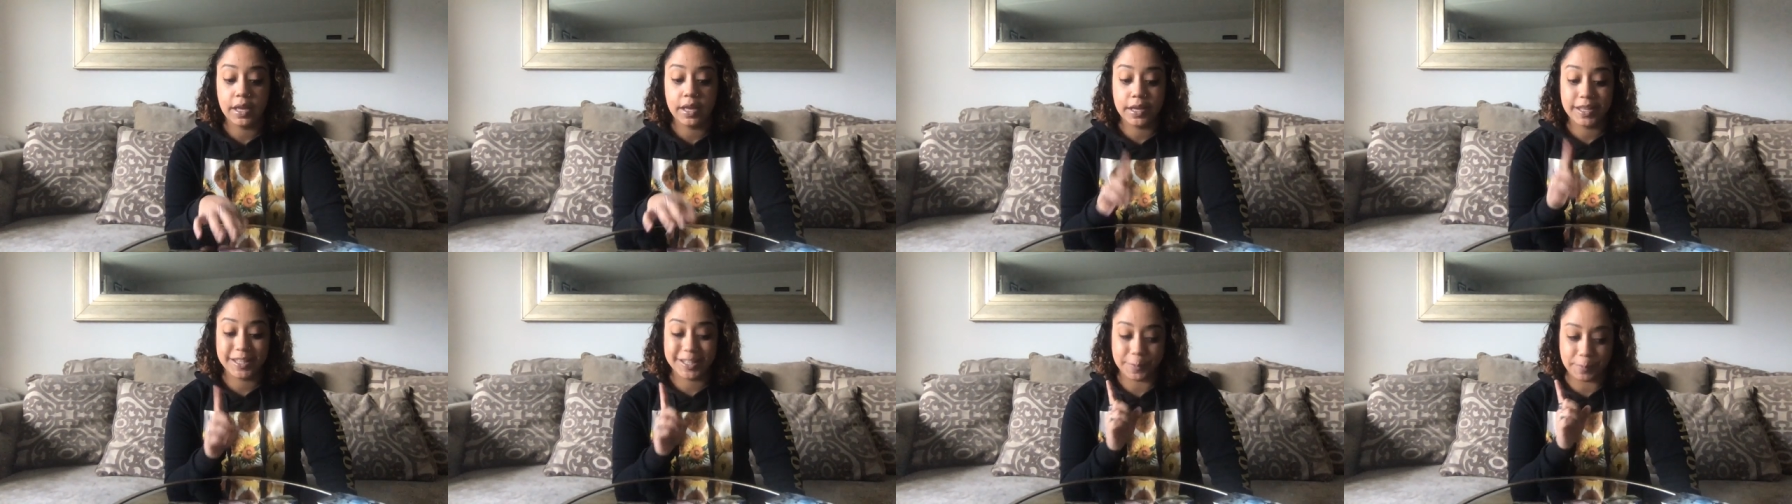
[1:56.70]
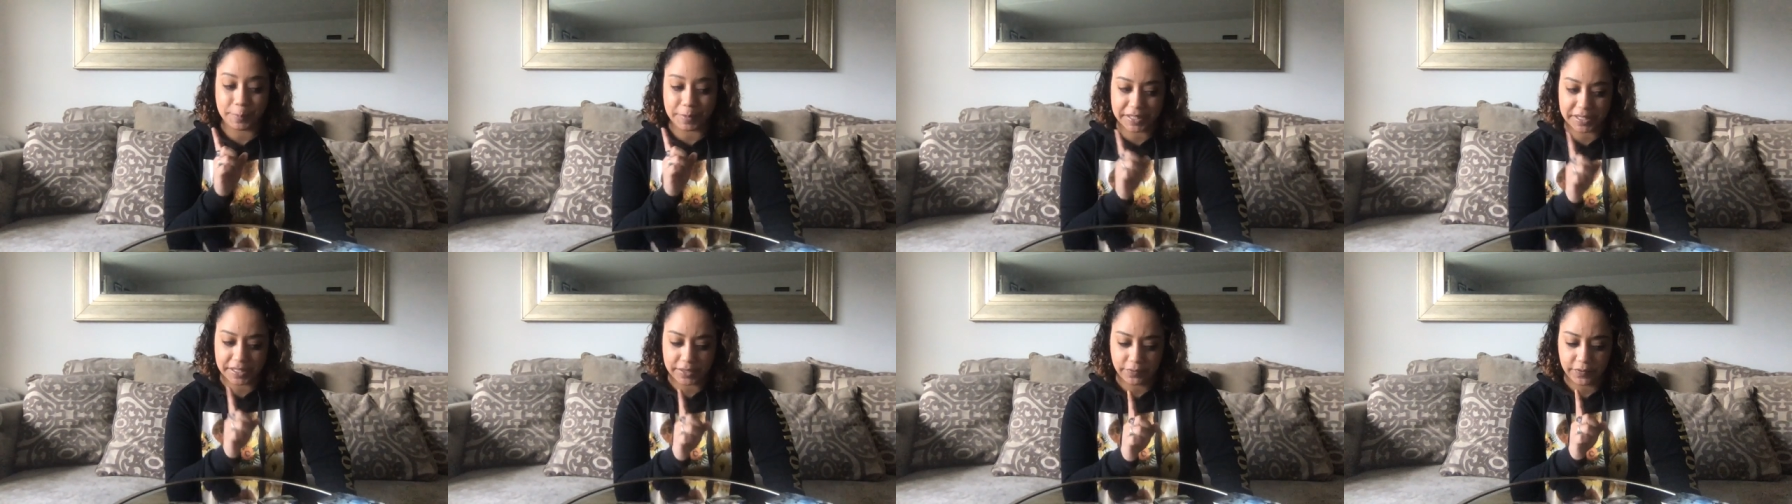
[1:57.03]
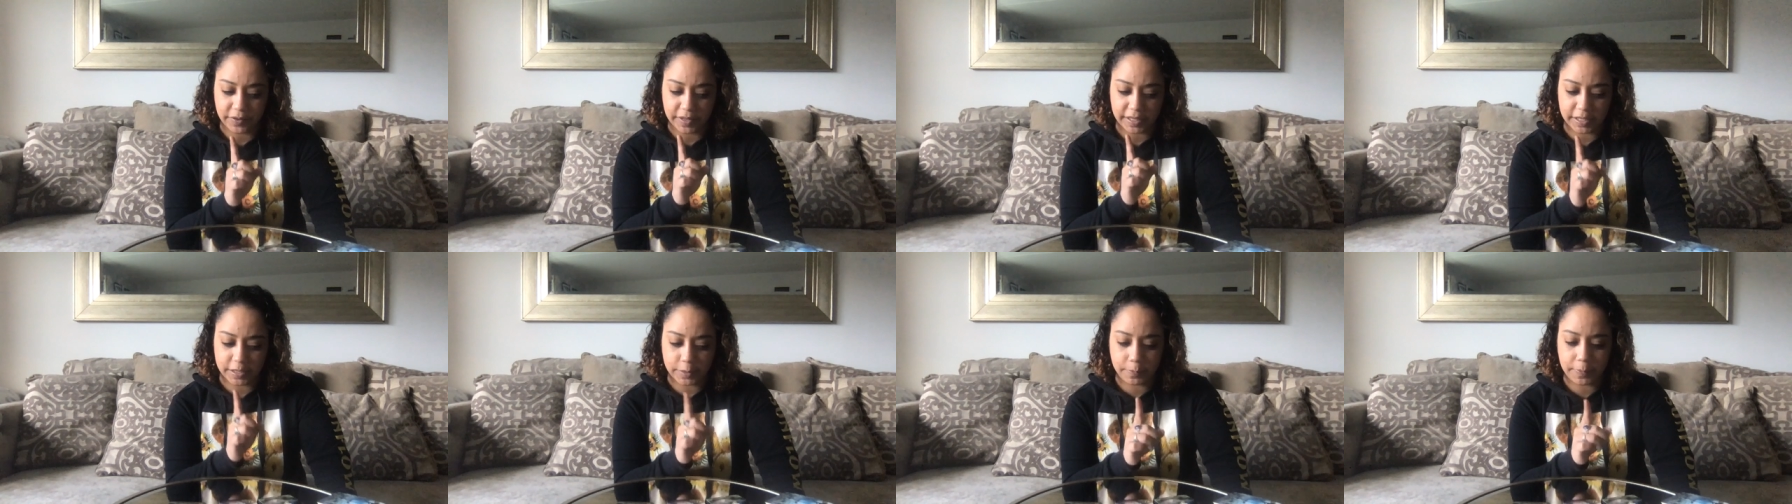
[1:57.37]

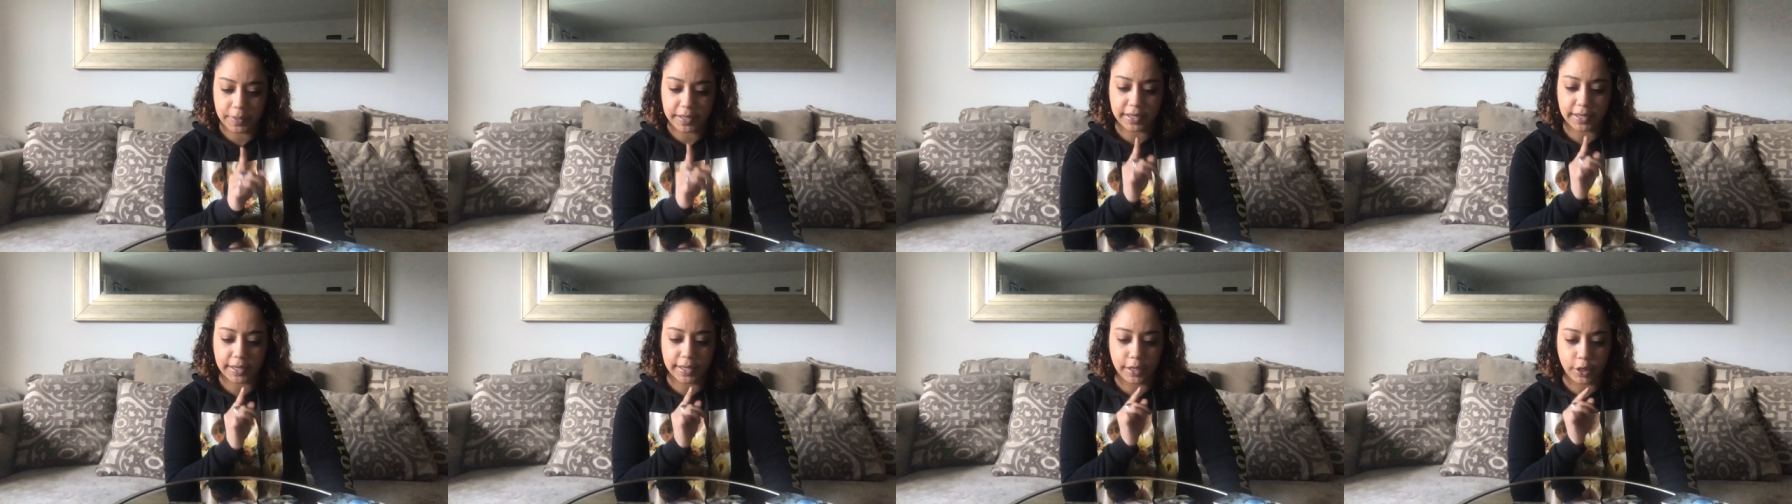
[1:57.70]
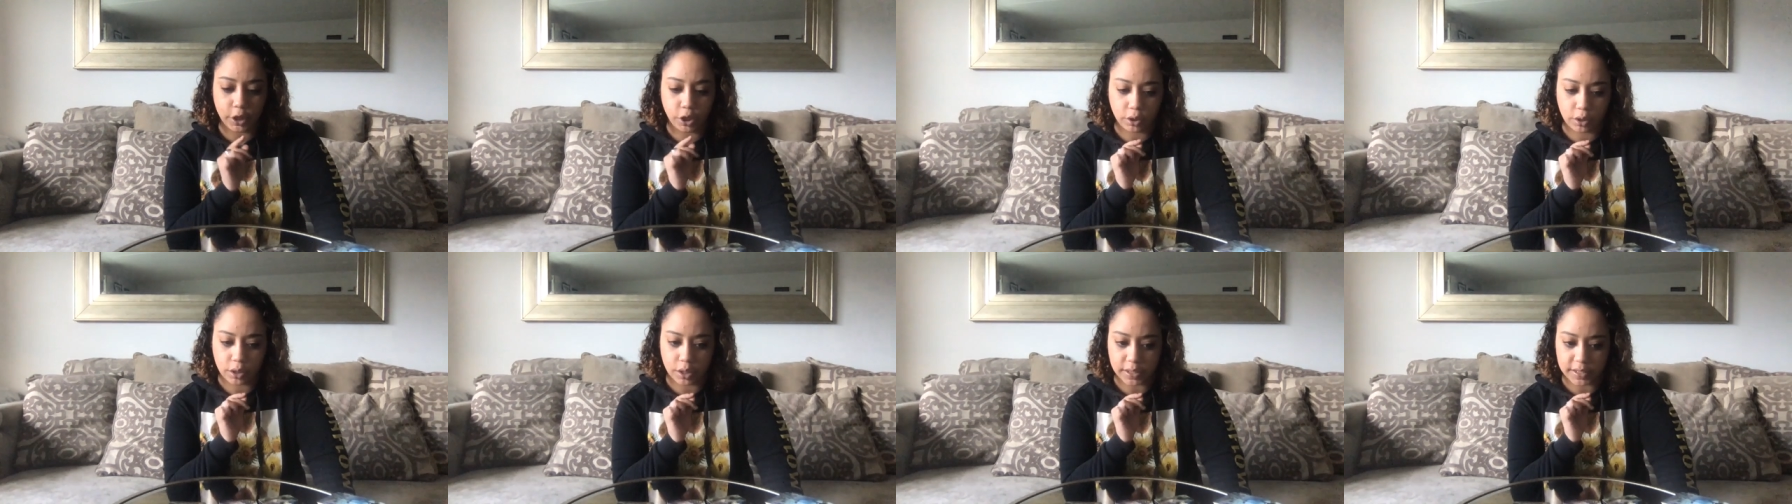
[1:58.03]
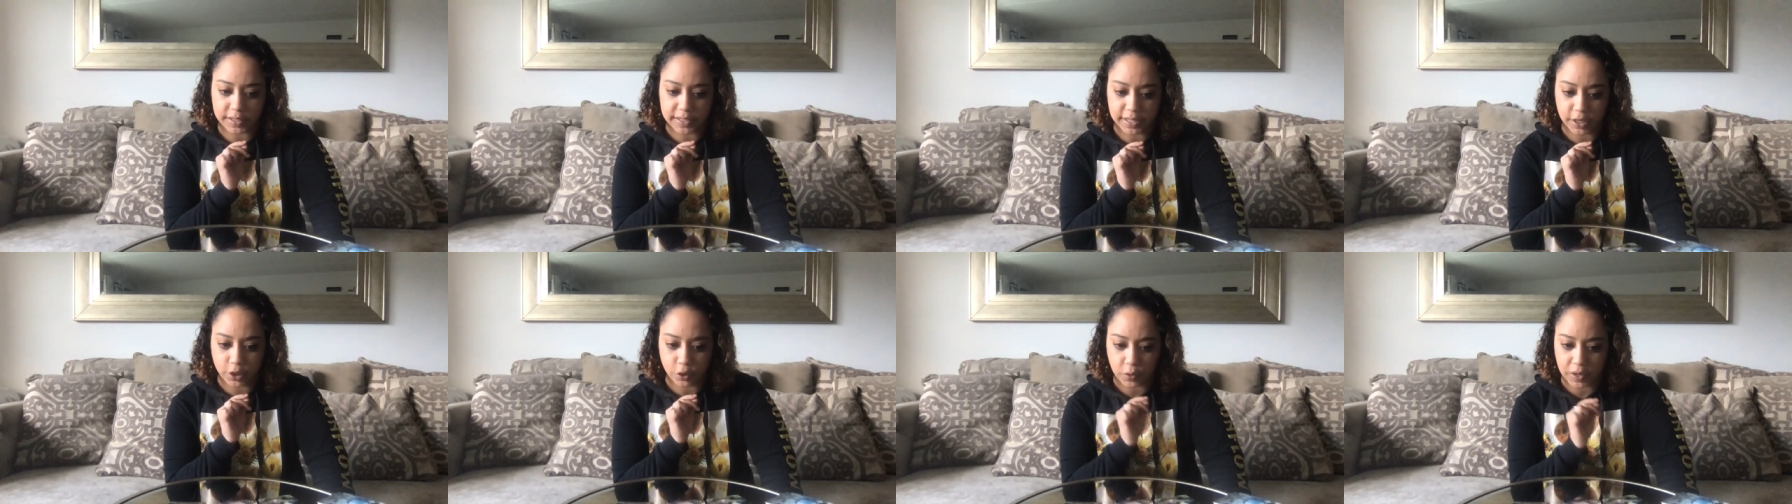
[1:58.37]
specifically speaking, you're going to
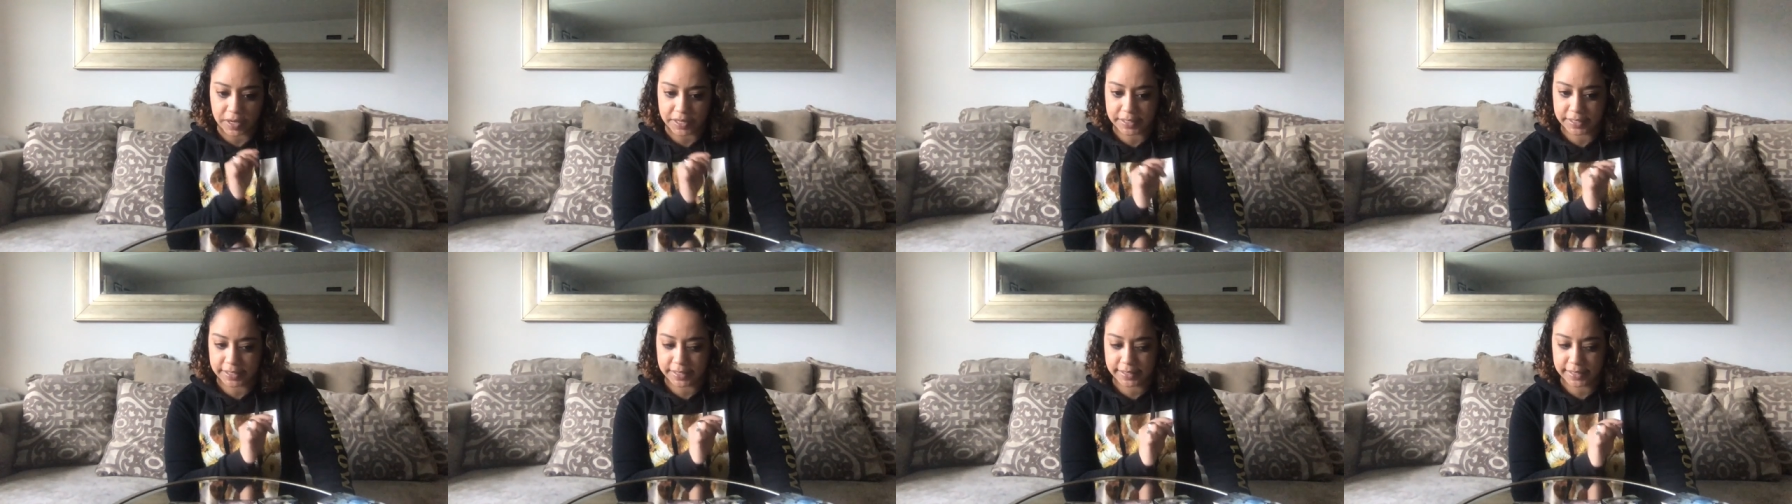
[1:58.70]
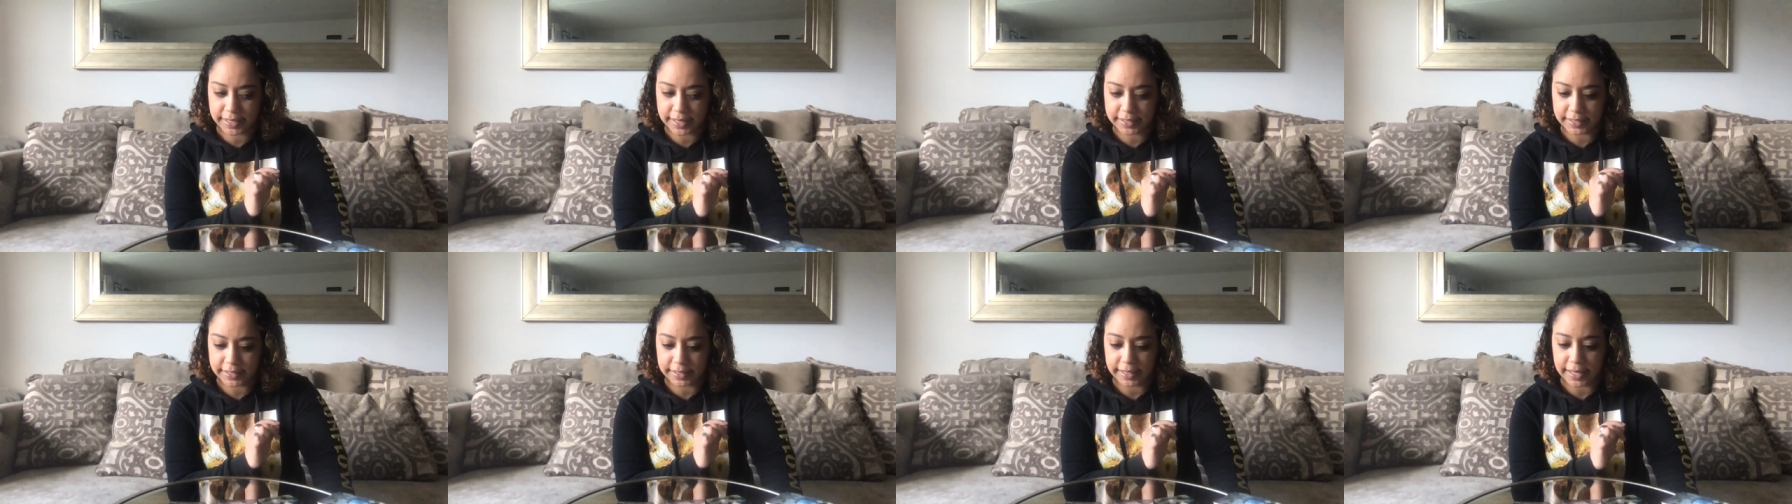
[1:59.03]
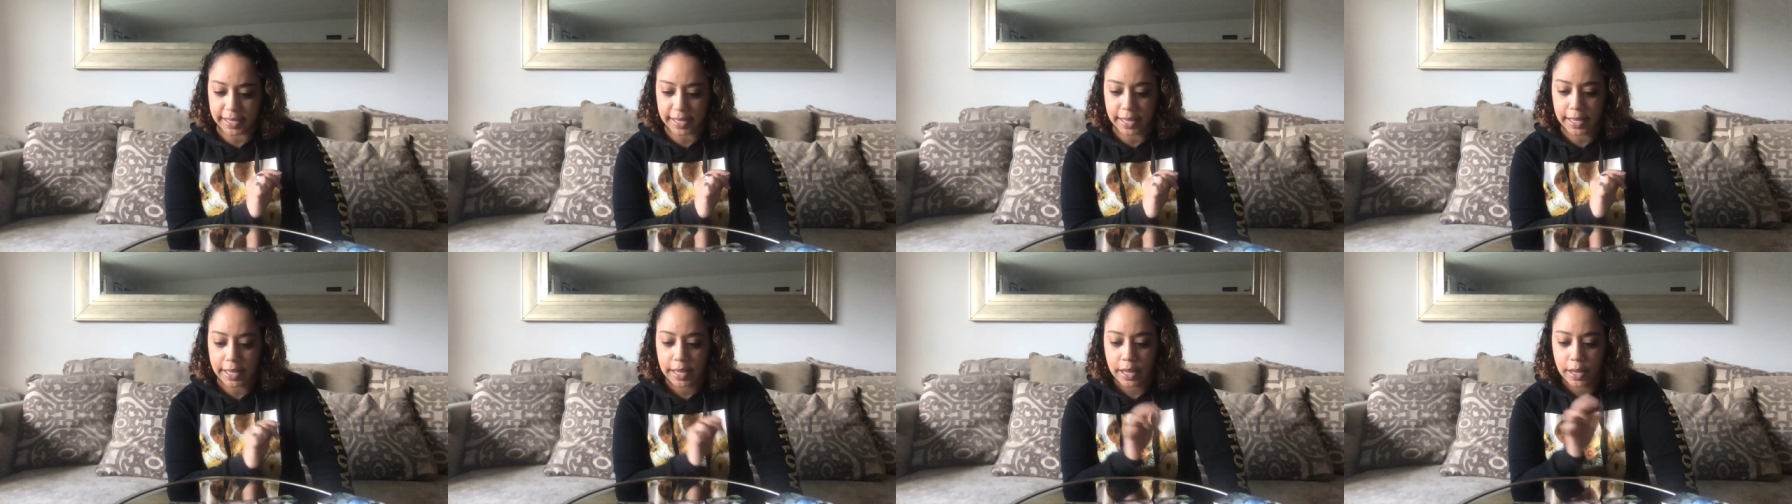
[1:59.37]
see great success in
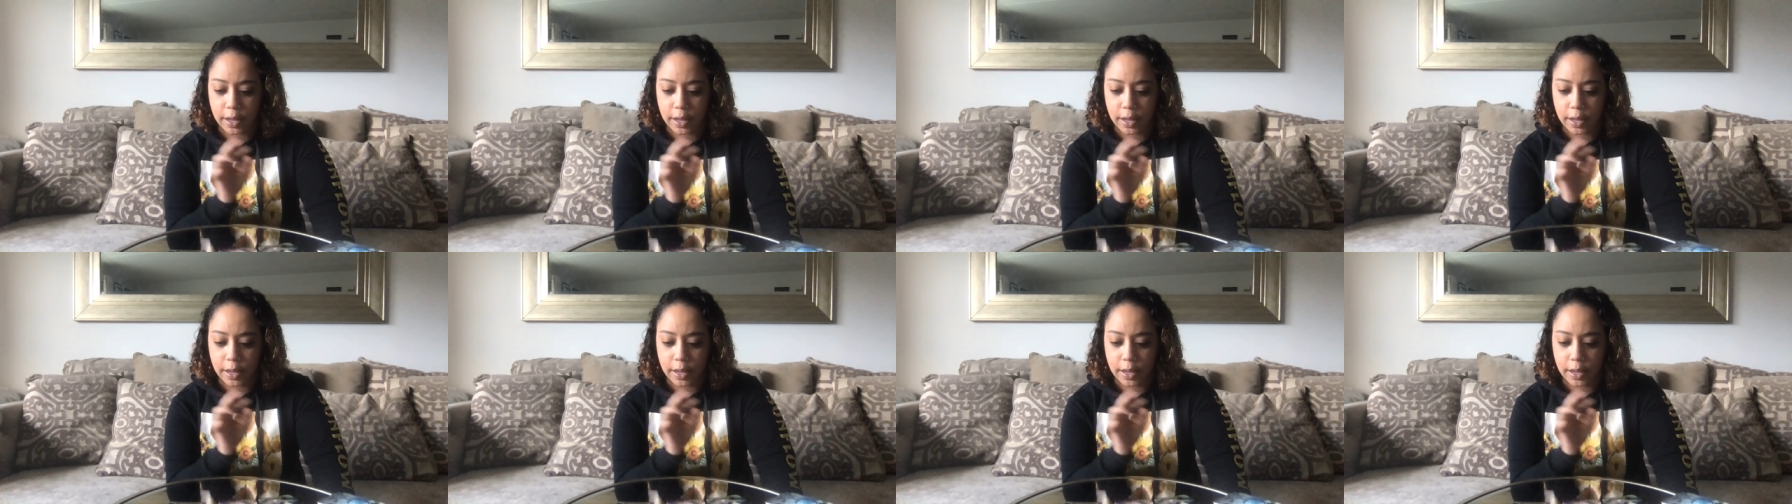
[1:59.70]
that.